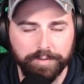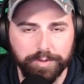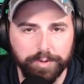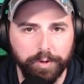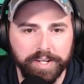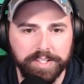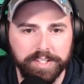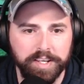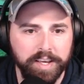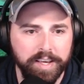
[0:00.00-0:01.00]
too
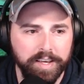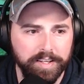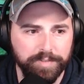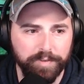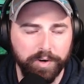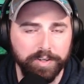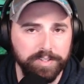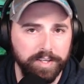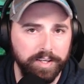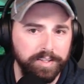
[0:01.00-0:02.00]
crazy as far
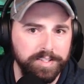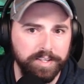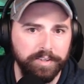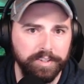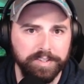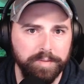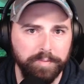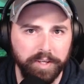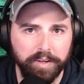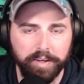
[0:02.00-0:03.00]
as like considering
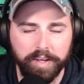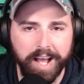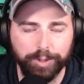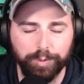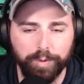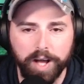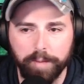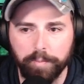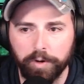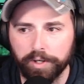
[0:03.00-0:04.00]
something uh, an actual
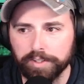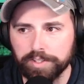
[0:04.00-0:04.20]
hot market.